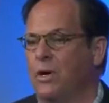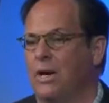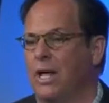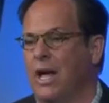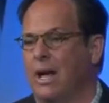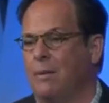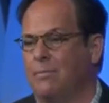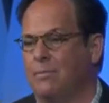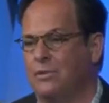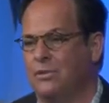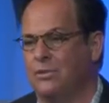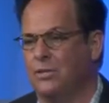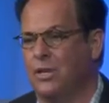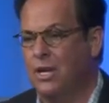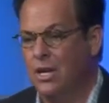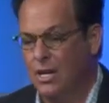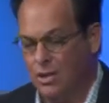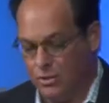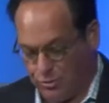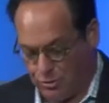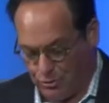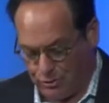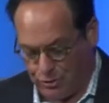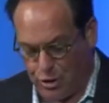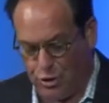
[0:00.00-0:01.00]
it happens.
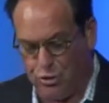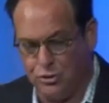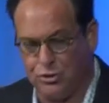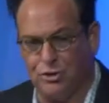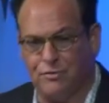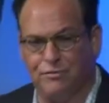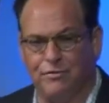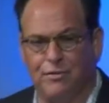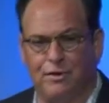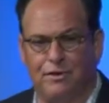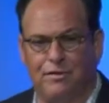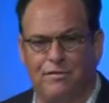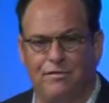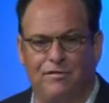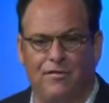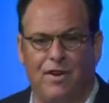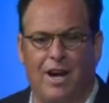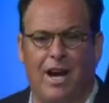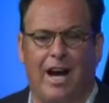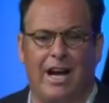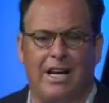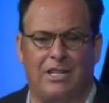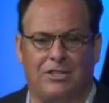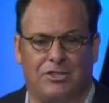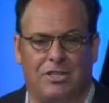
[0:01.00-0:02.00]
So Lucifer
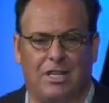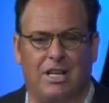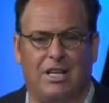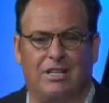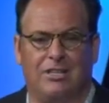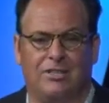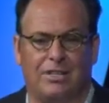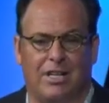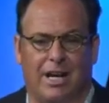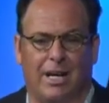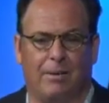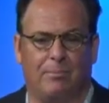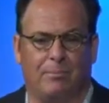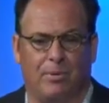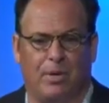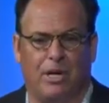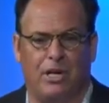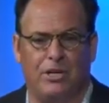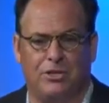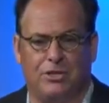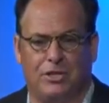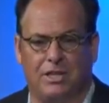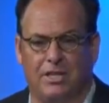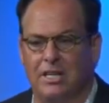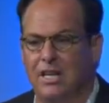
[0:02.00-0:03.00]
fights end time
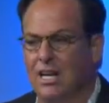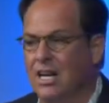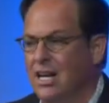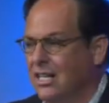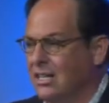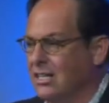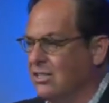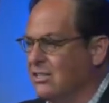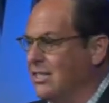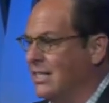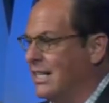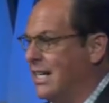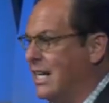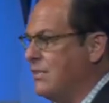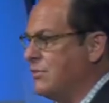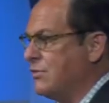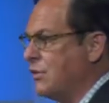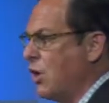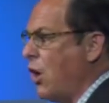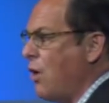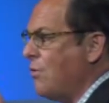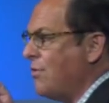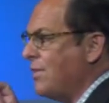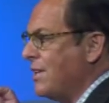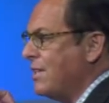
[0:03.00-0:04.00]
preaching because it gives
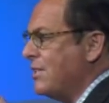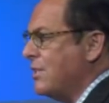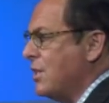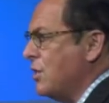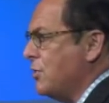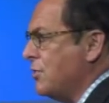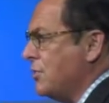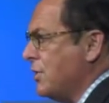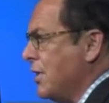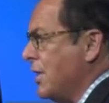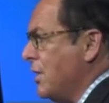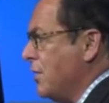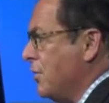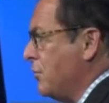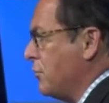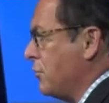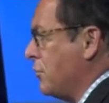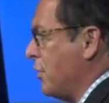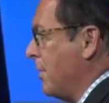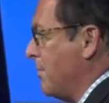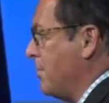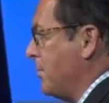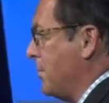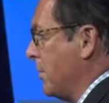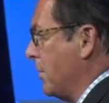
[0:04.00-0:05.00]
authenticity to the
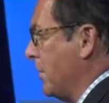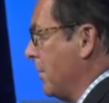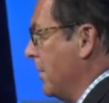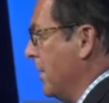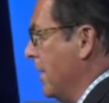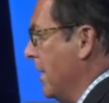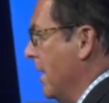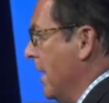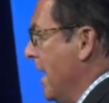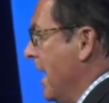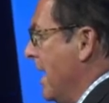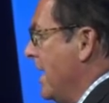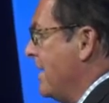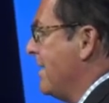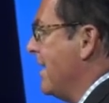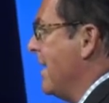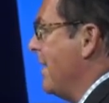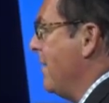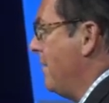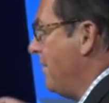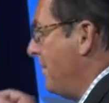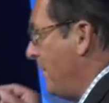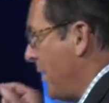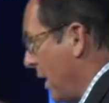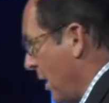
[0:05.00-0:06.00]
scripture. He
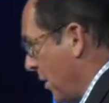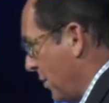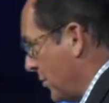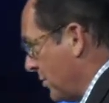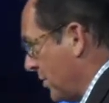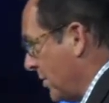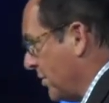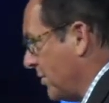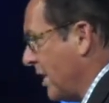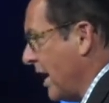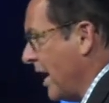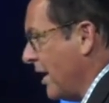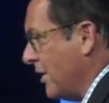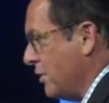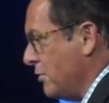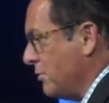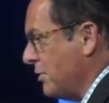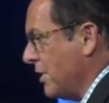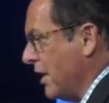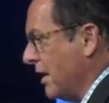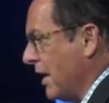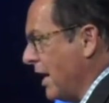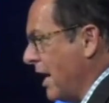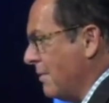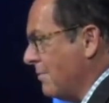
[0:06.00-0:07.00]
said, This is how you
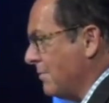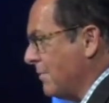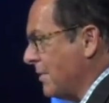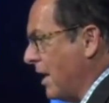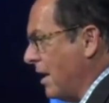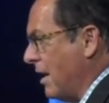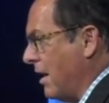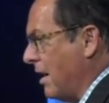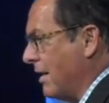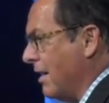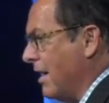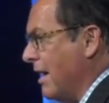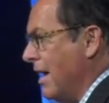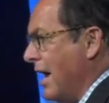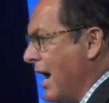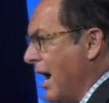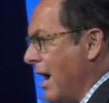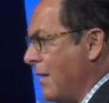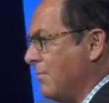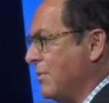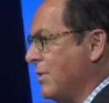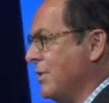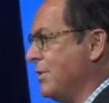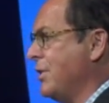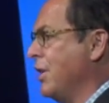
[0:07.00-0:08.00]
tell I'm God.
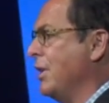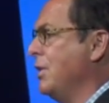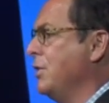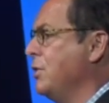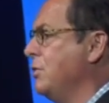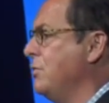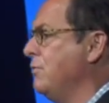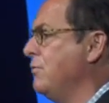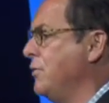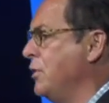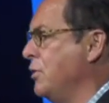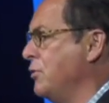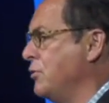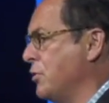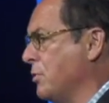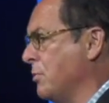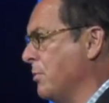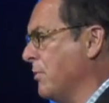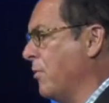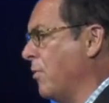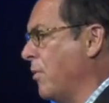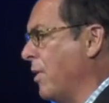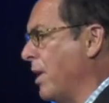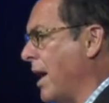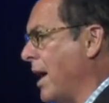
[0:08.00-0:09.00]
I'm going to tell you future
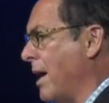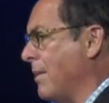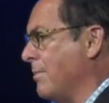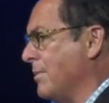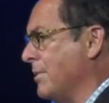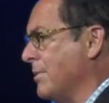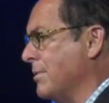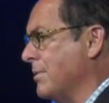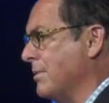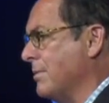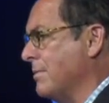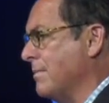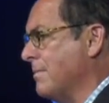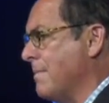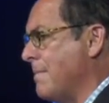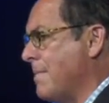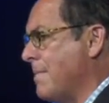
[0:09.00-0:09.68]
before it happens.